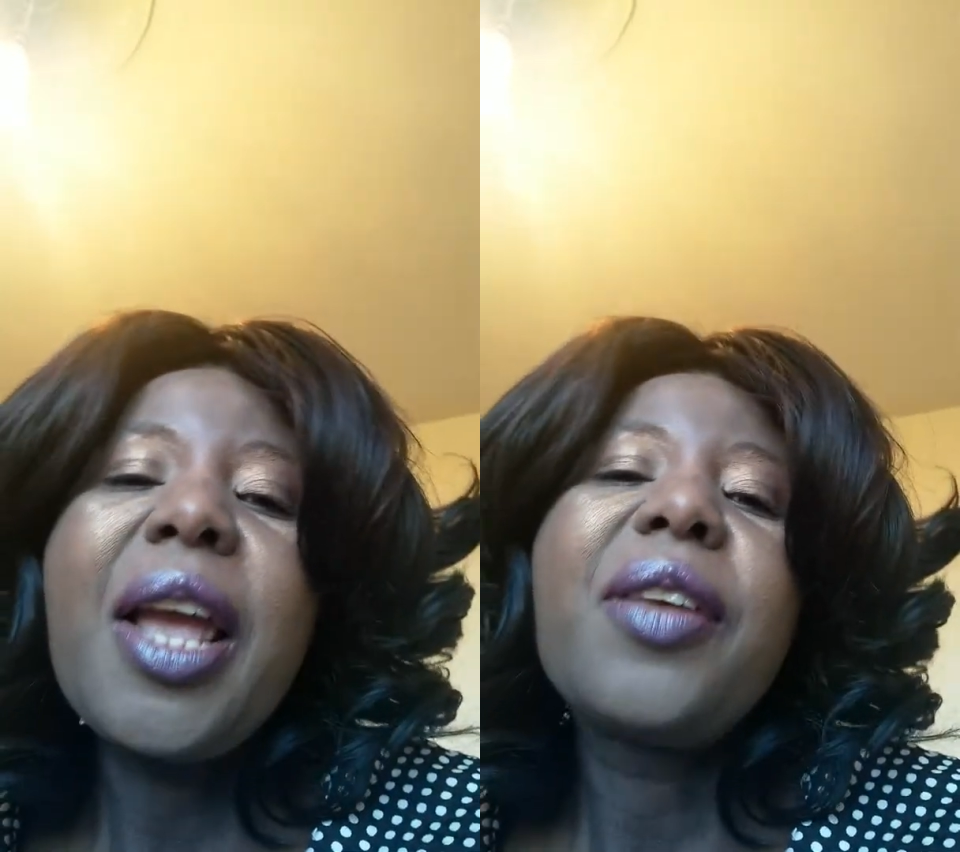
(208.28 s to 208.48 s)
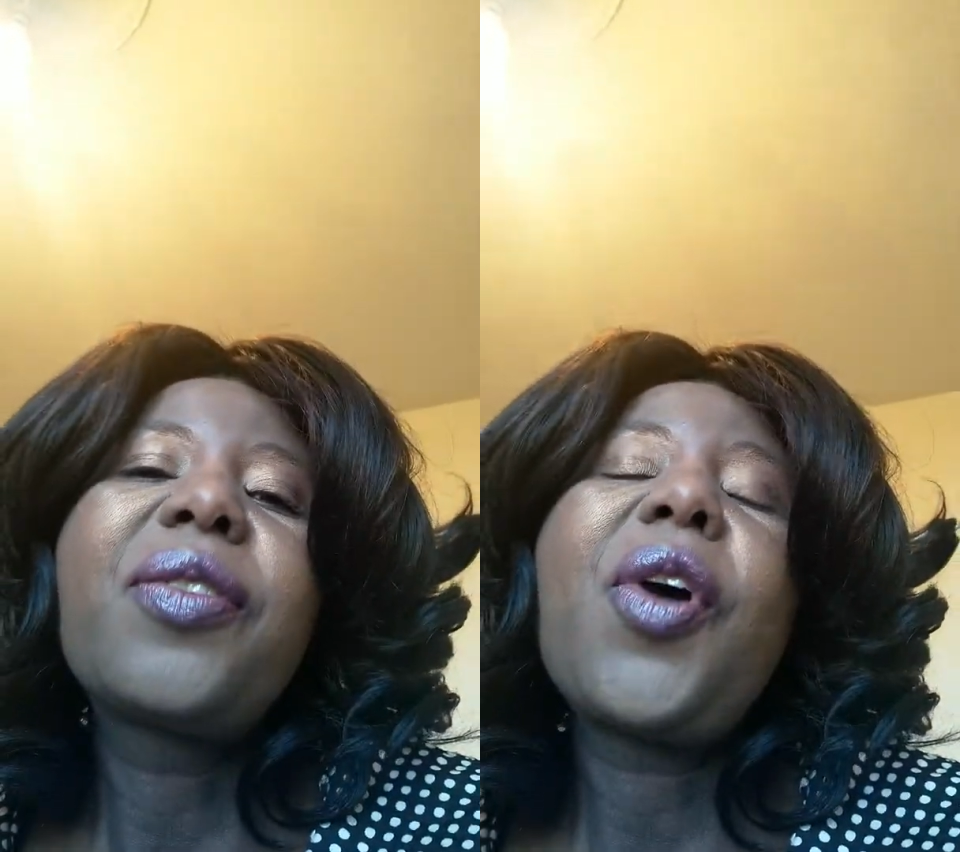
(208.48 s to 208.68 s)

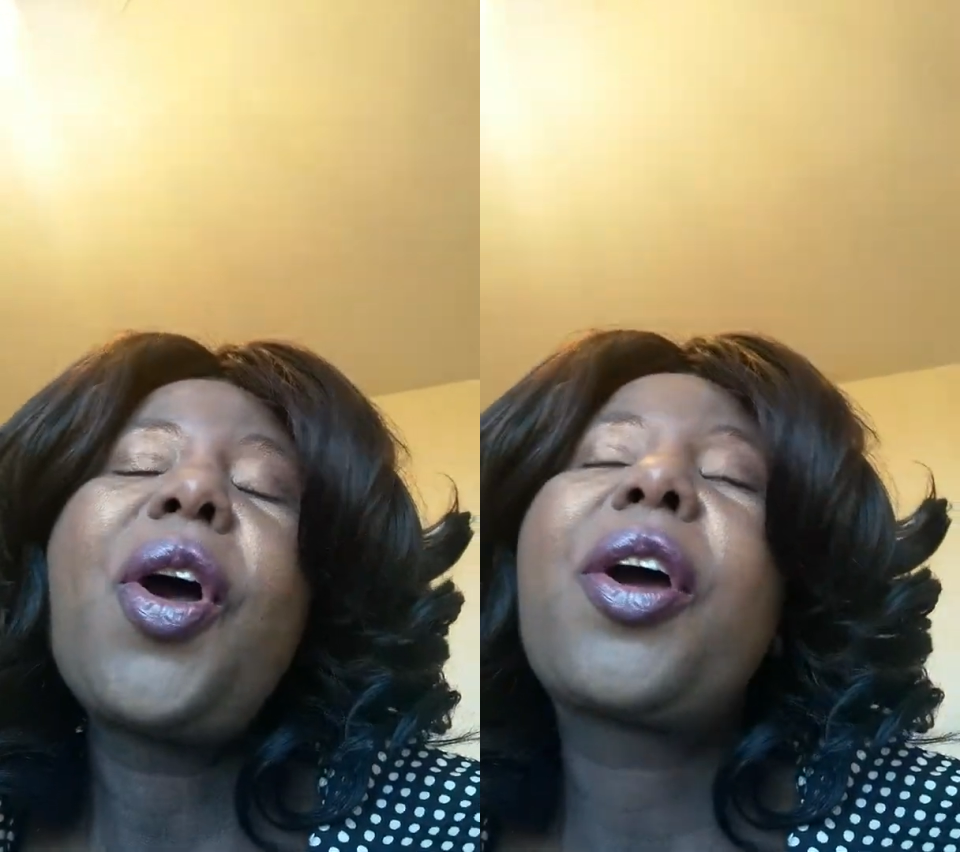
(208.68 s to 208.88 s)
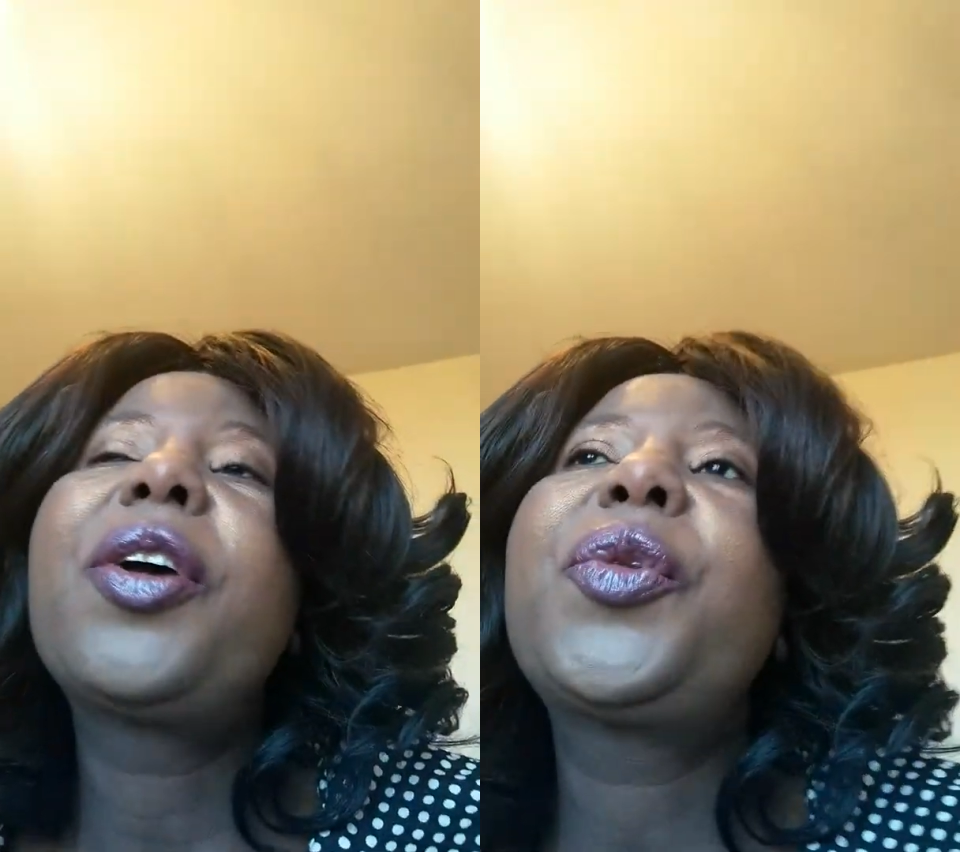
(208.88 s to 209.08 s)

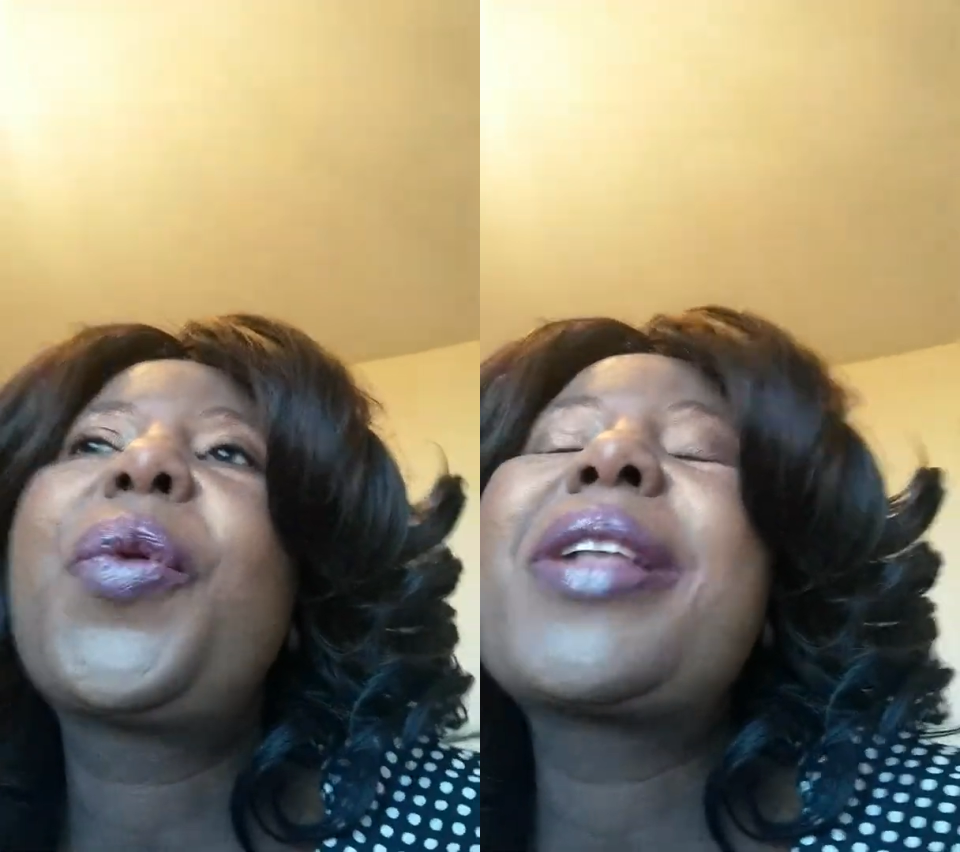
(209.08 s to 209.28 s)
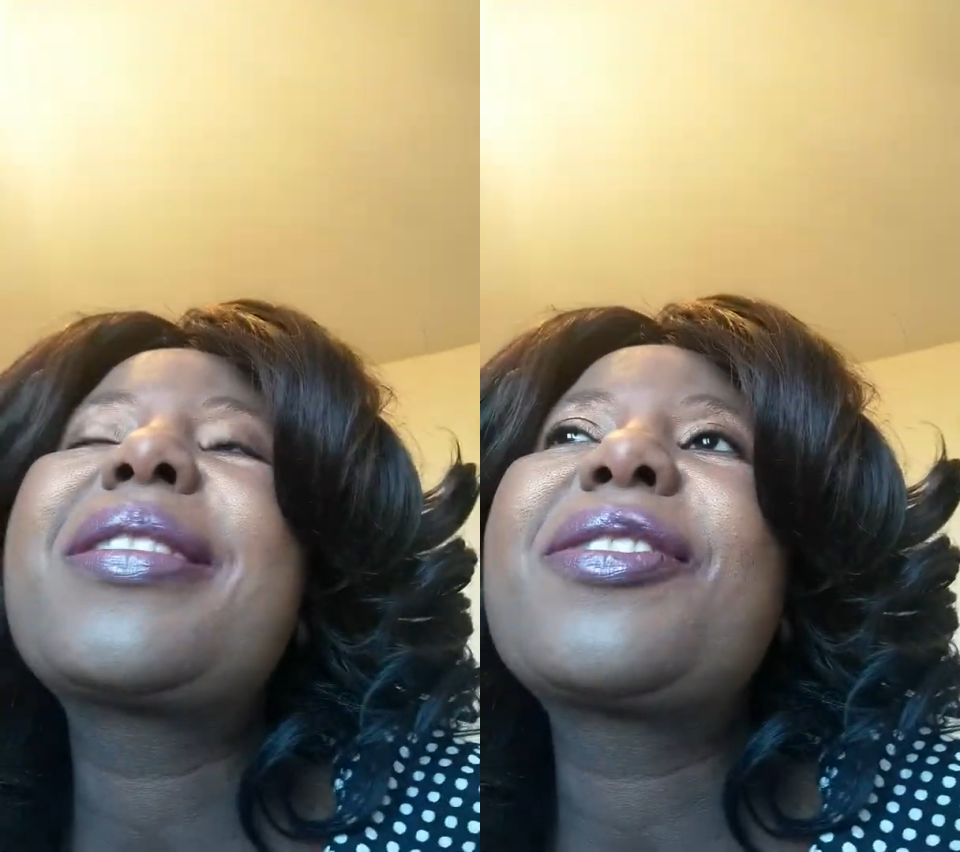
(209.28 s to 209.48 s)
So God
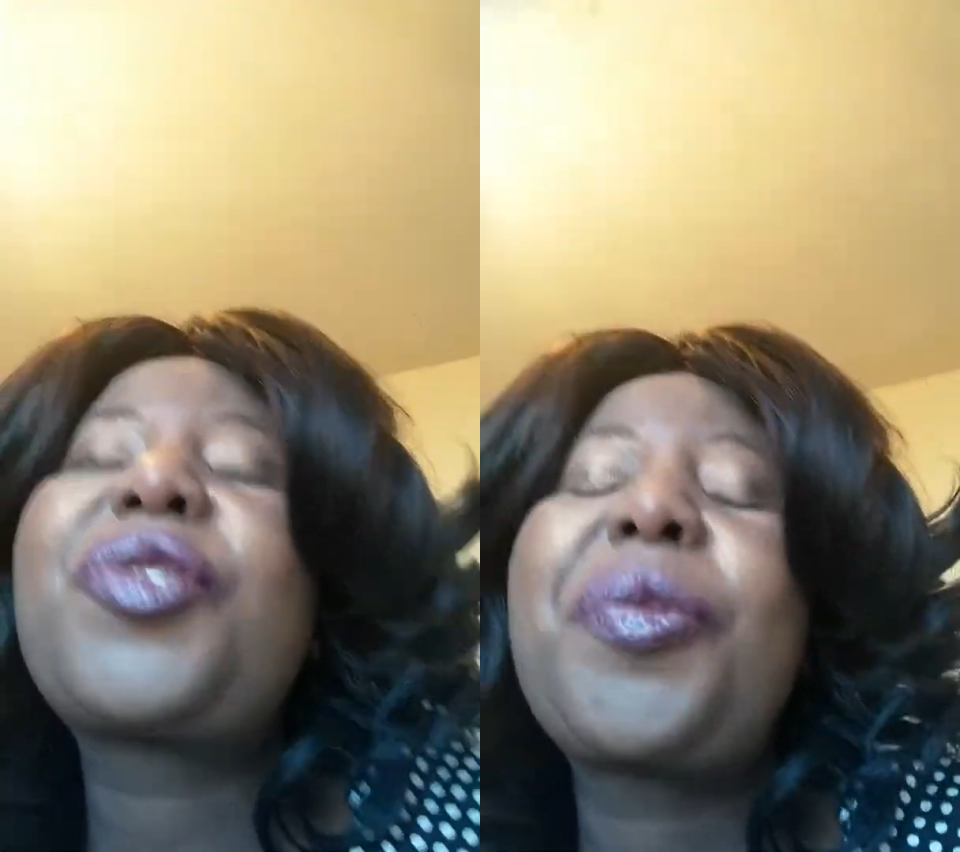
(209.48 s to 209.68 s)
wants us